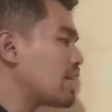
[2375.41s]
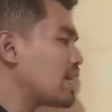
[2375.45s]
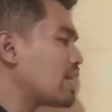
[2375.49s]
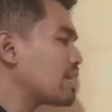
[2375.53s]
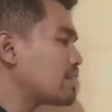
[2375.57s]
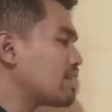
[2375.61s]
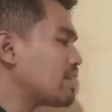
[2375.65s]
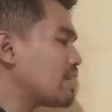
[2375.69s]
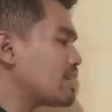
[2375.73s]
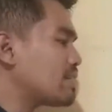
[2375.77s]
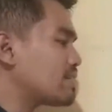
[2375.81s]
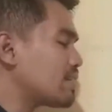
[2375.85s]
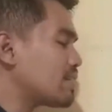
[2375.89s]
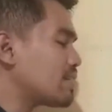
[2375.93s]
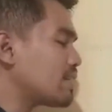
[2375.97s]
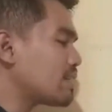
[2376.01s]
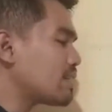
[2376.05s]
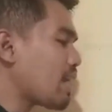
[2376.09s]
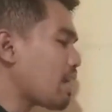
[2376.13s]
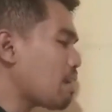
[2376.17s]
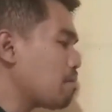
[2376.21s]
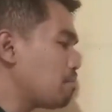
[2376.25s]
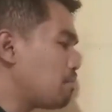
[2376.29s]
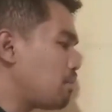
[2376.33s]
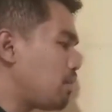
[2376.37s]
at the z
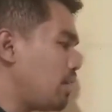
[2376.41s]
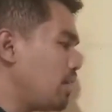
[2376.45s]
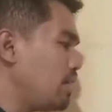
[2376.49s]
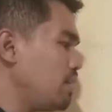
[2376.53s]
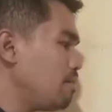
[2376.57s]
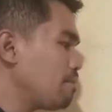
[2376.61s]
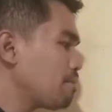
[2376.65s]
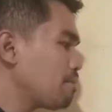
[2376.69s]
table,